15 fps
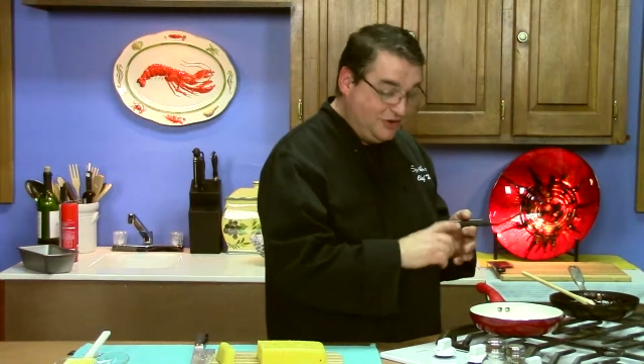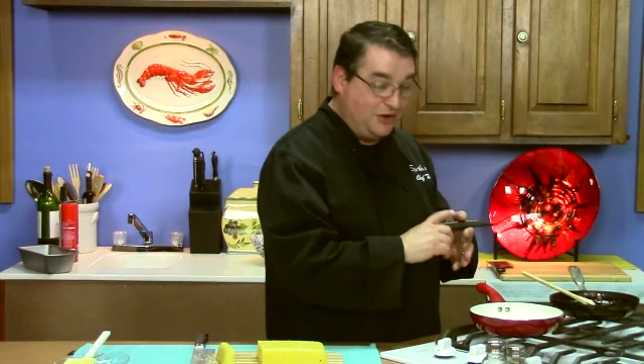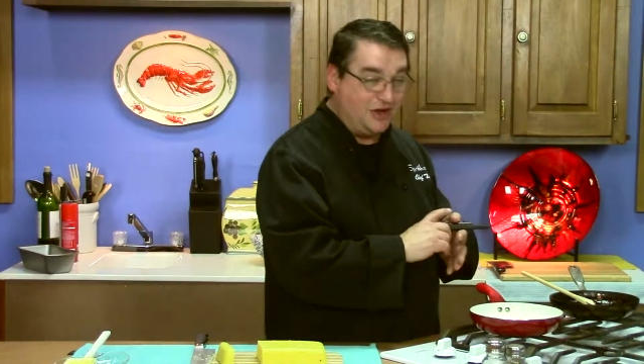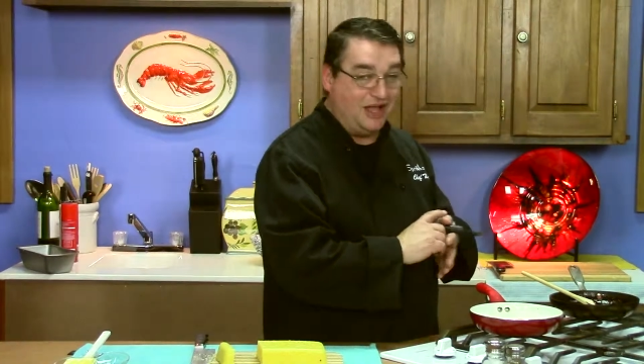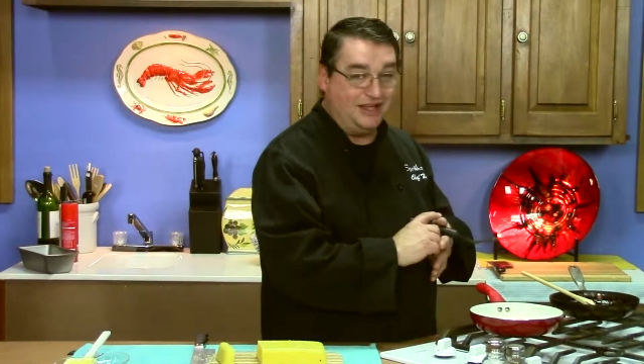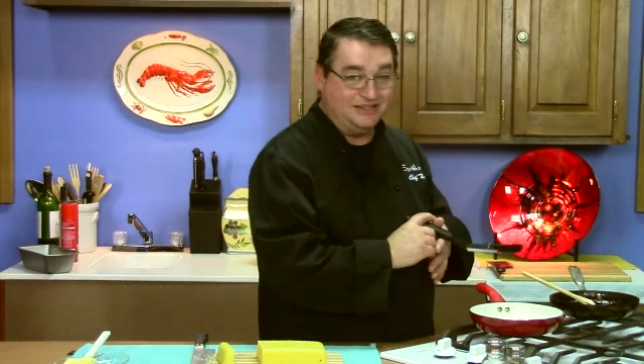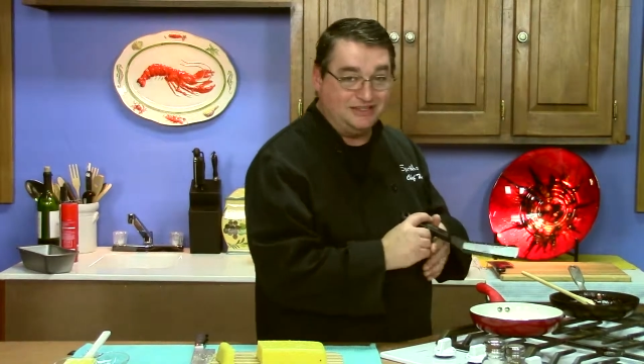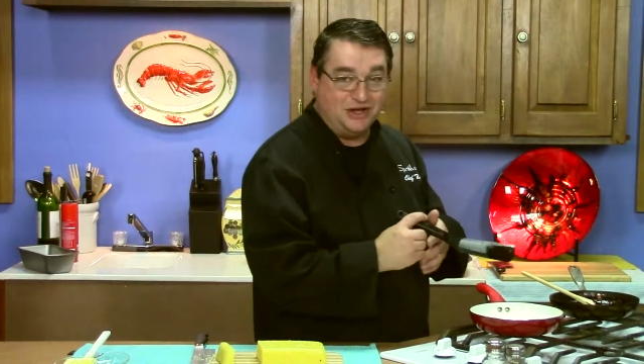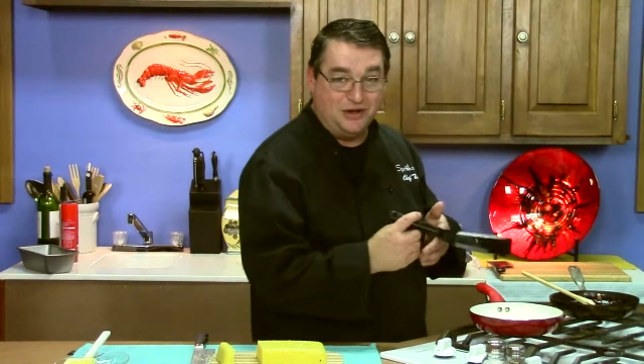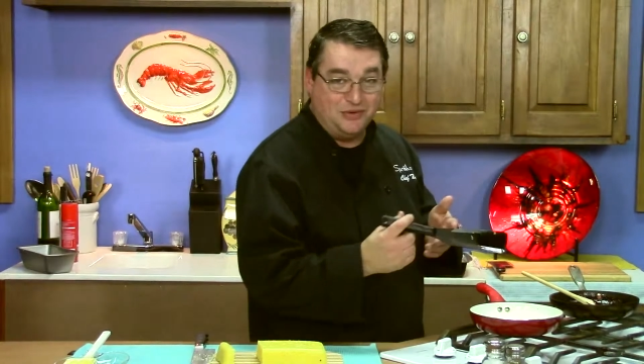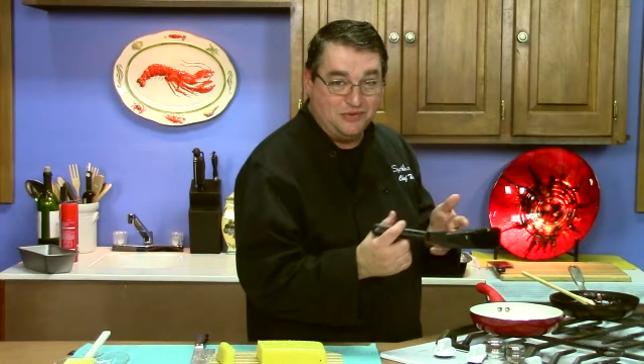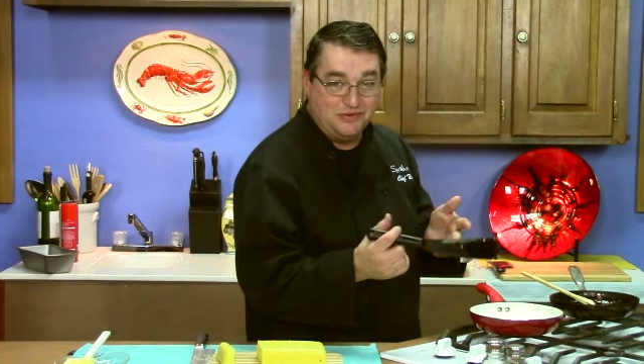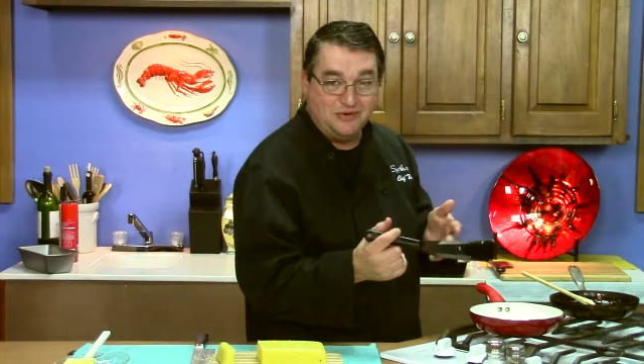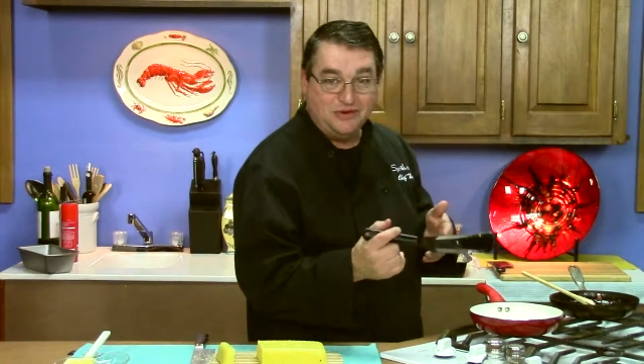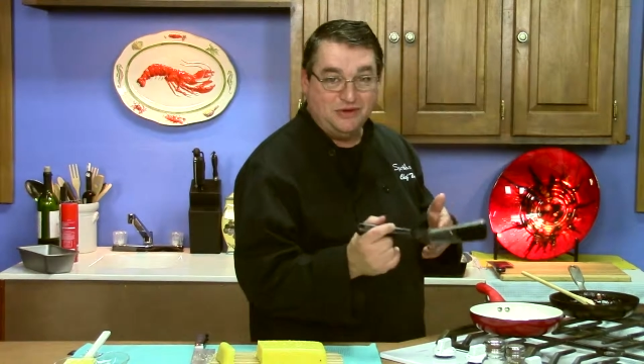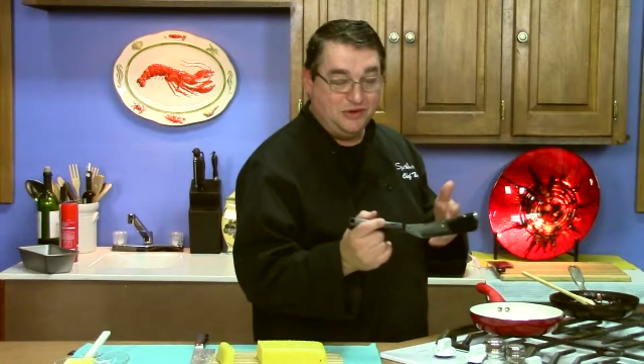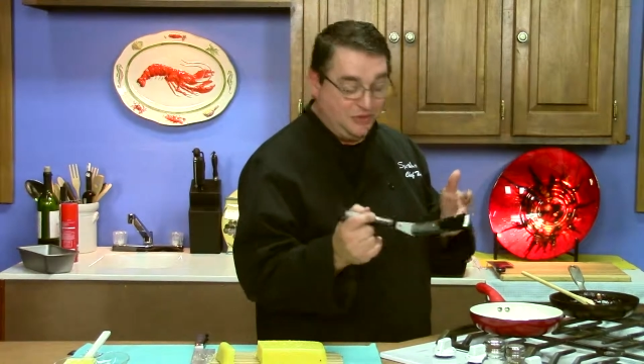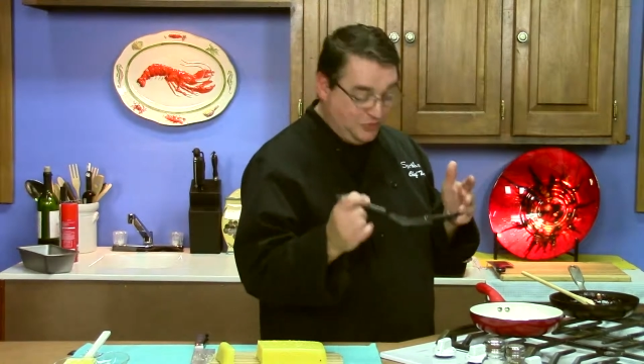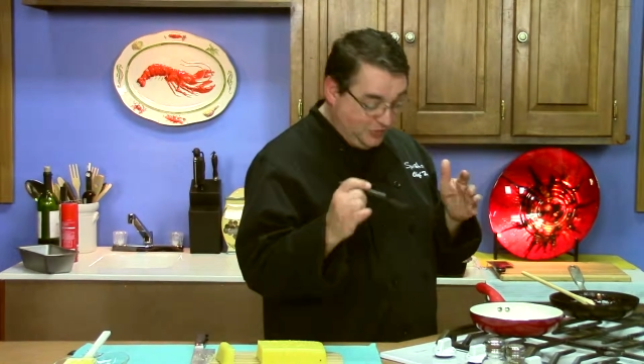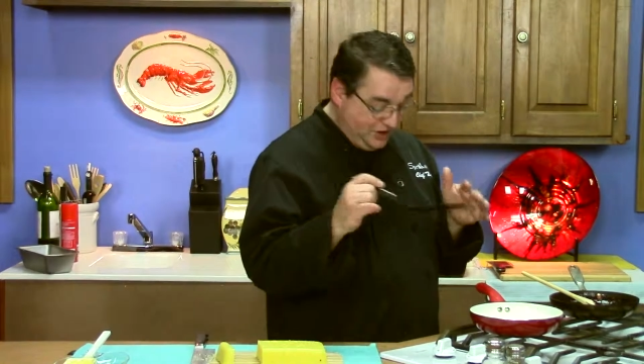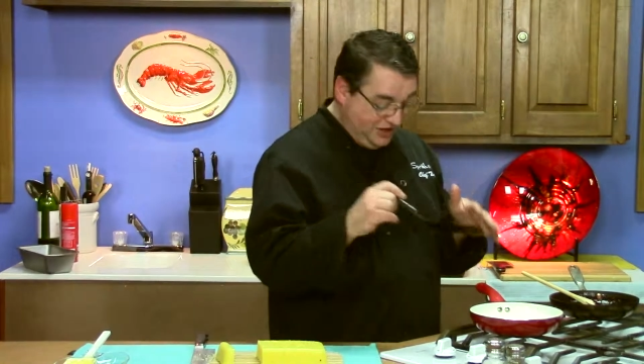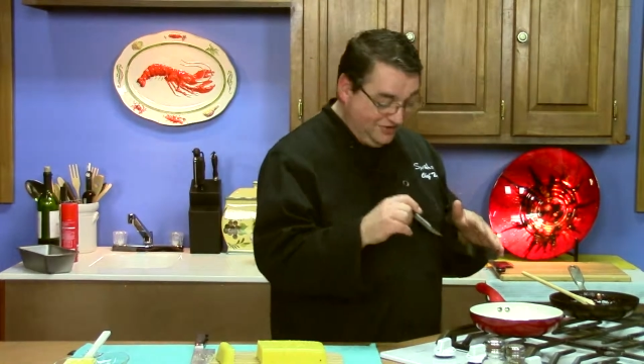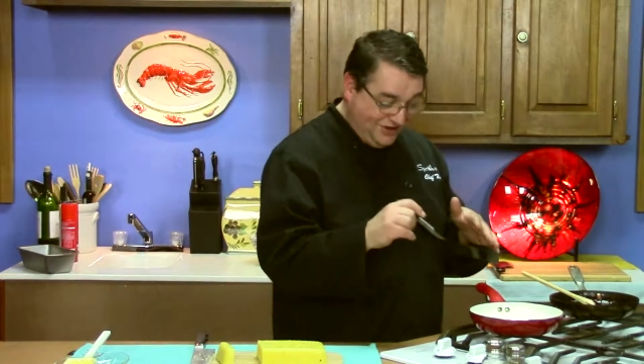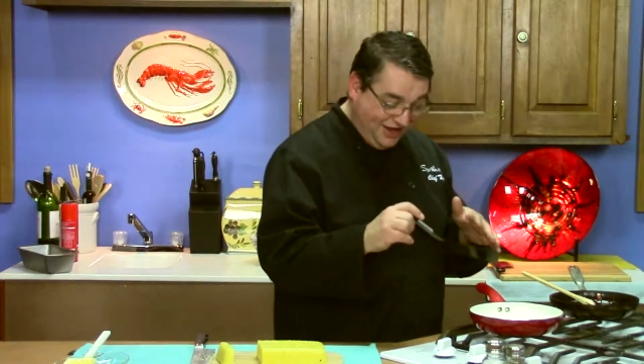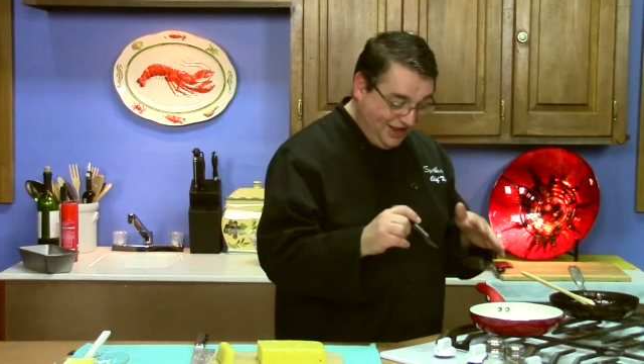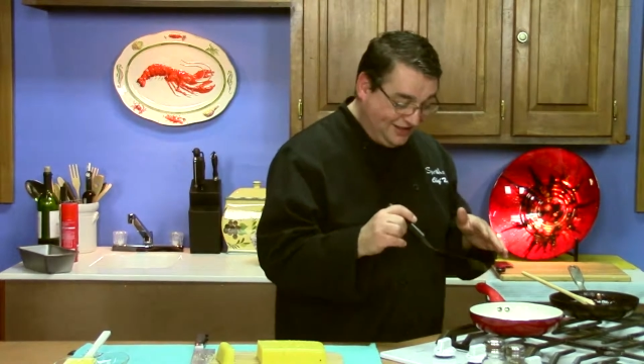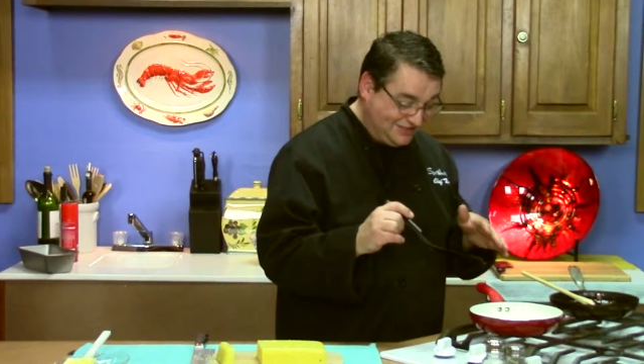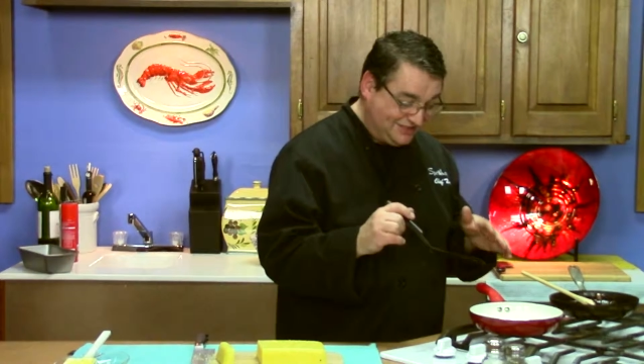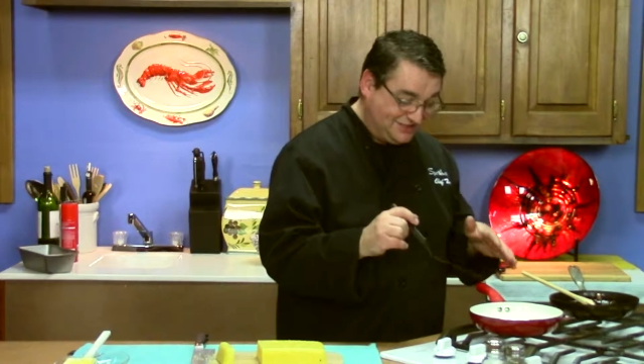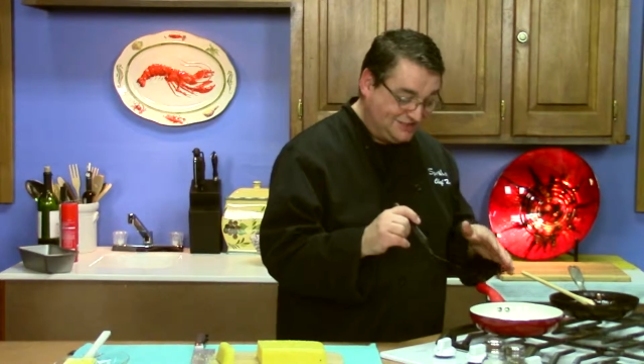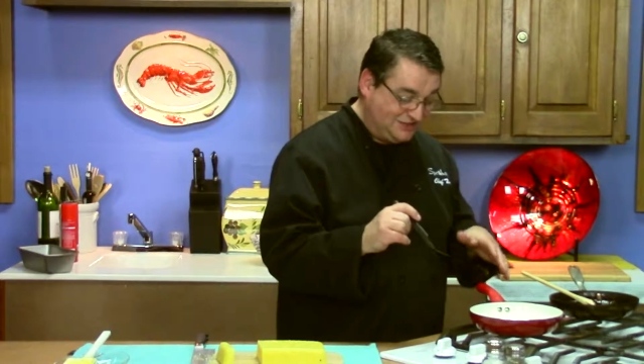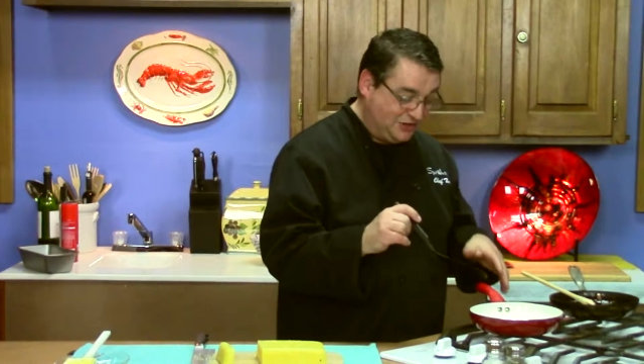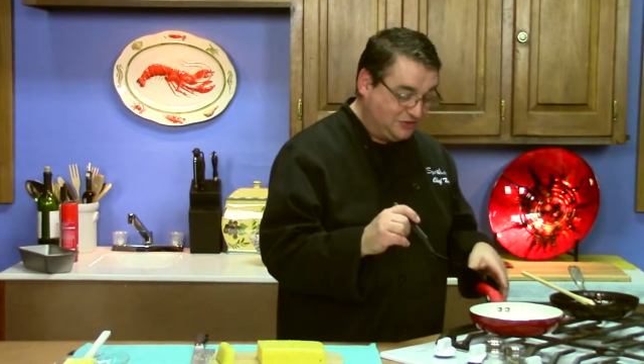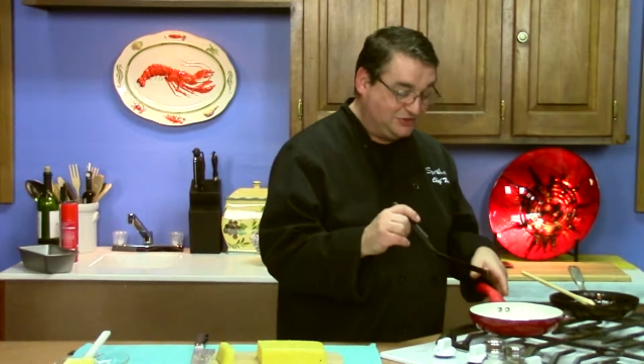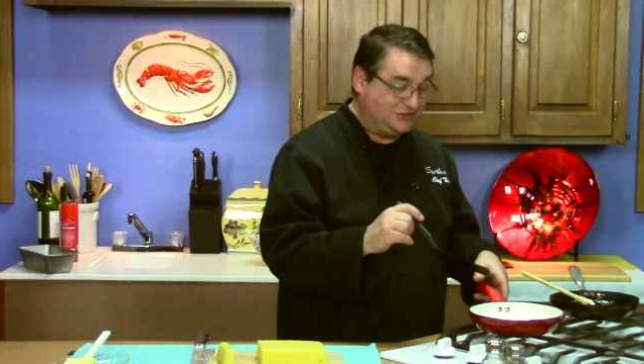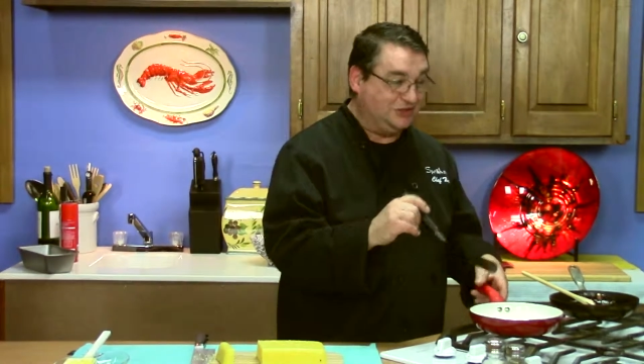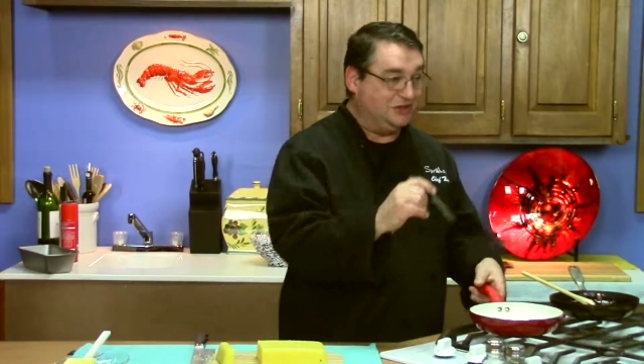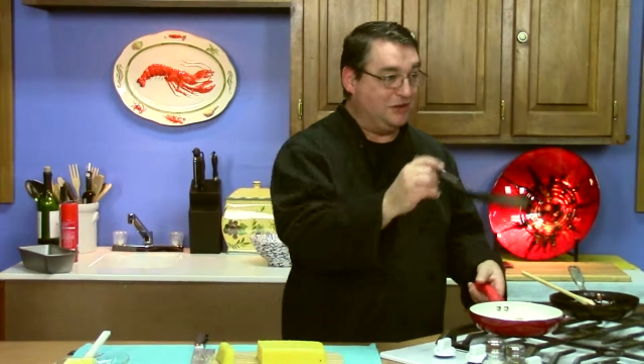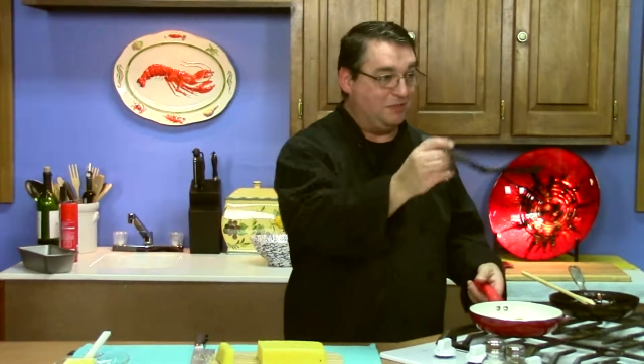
Okay, so we've got this toasted